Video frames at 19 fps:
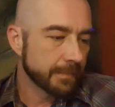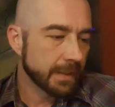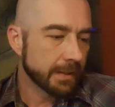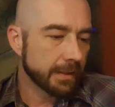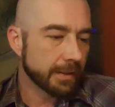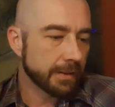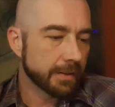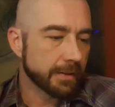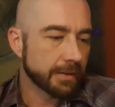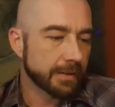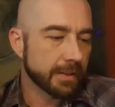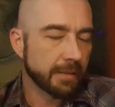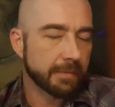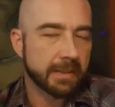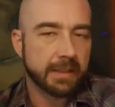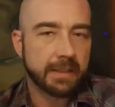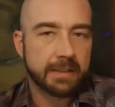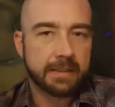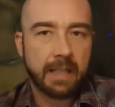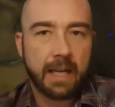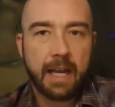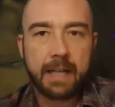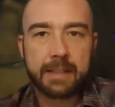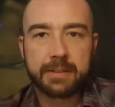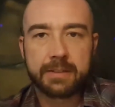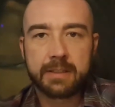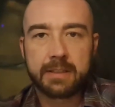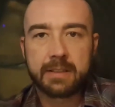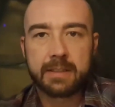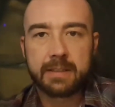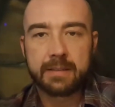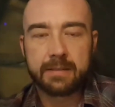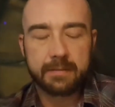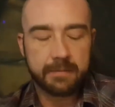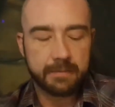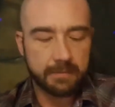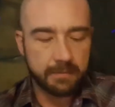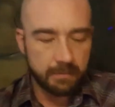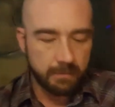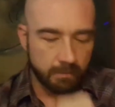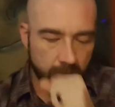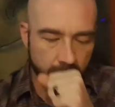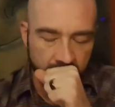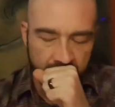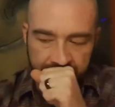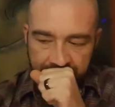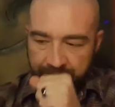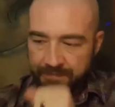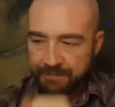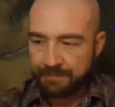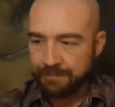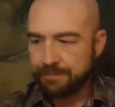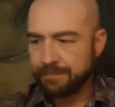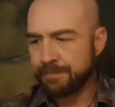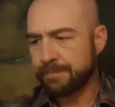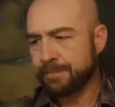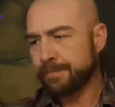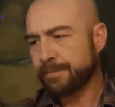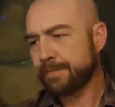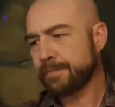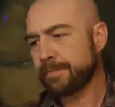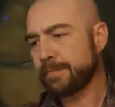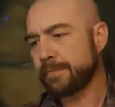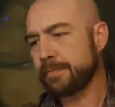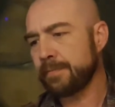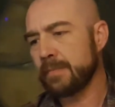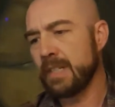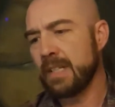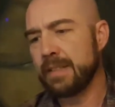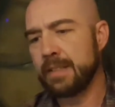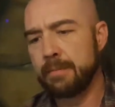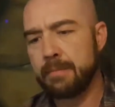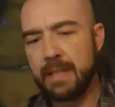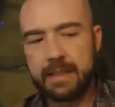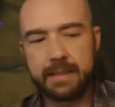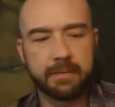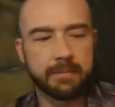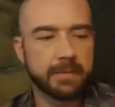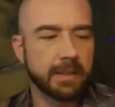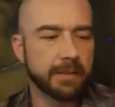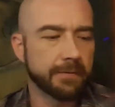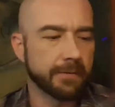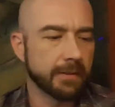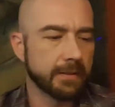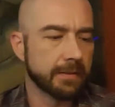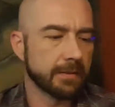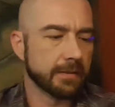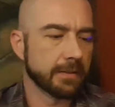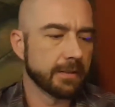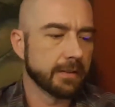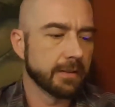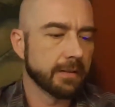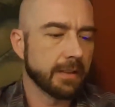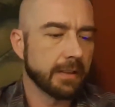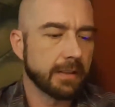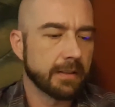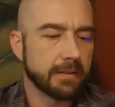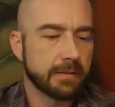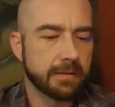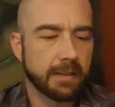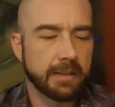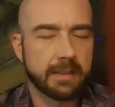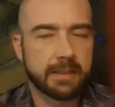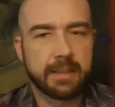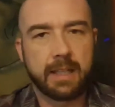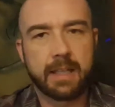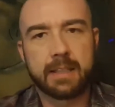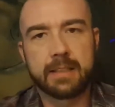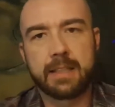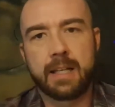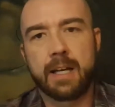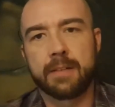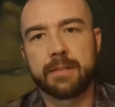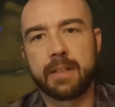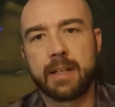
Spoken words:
There's something attached to these that make them different. They stand out.